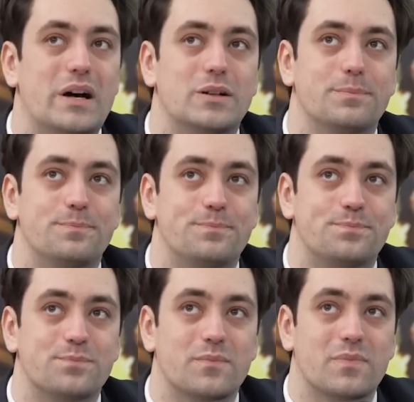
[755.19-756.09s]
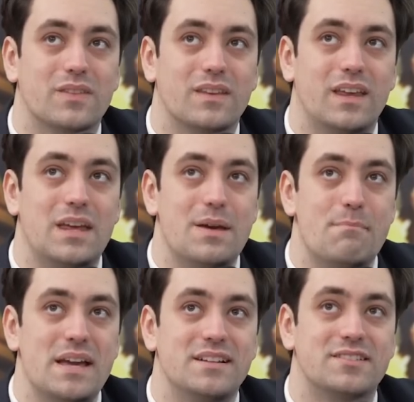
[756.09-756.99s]
Well, it
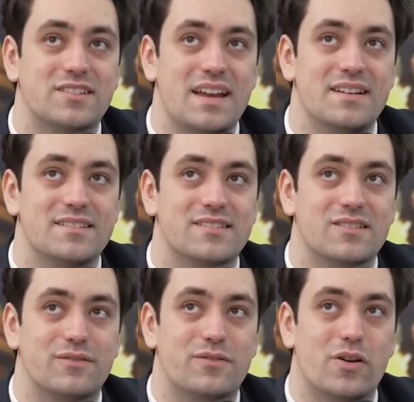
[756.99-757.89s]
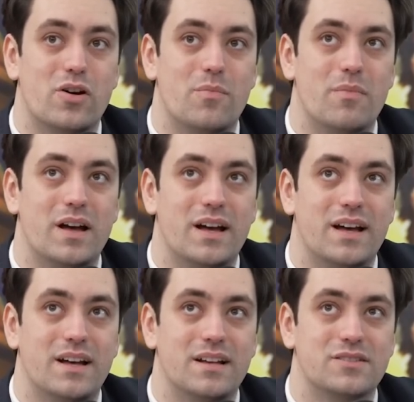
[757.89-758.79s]
makes sense from
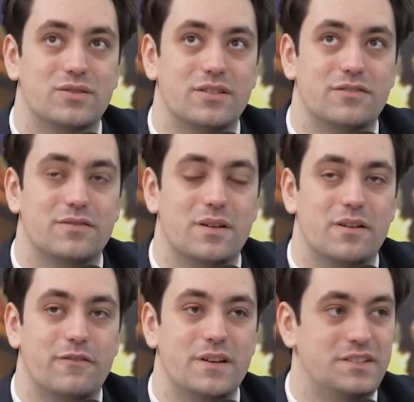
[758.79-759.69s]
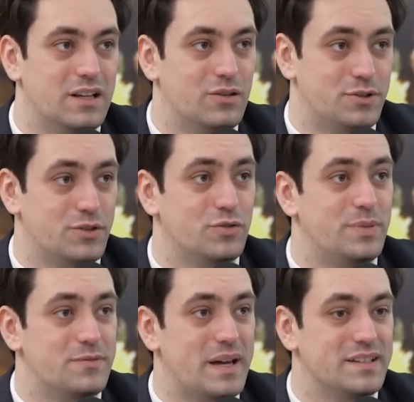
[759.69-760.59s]
a sort of physiological
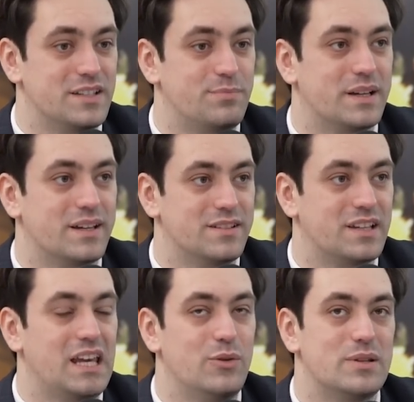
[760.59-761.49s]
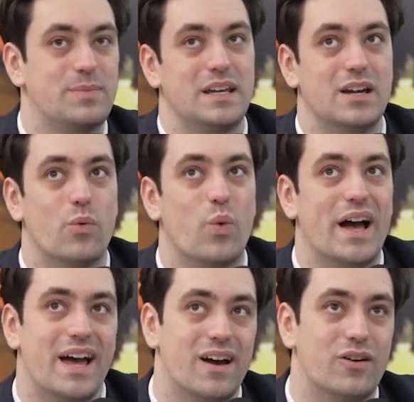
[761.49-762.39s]
perspective, because he would be
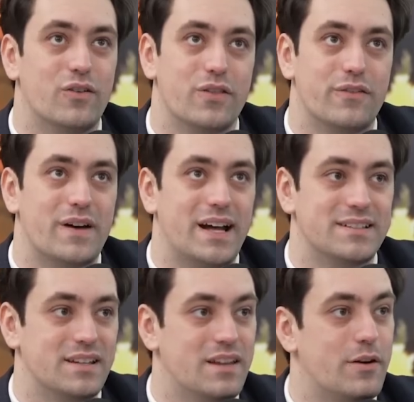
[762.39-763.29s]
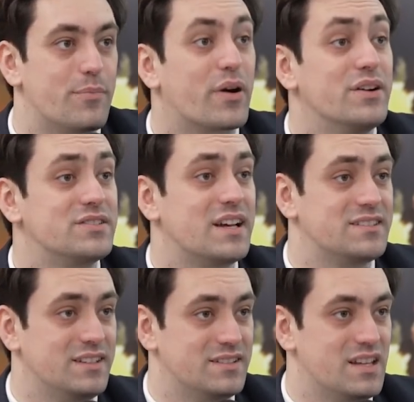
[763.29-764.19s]
aware of the fact that there are
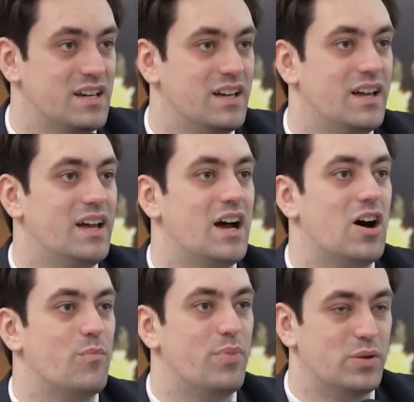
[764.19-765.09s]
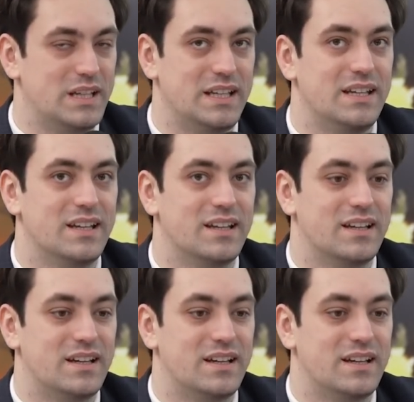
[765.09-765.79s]
processes that our body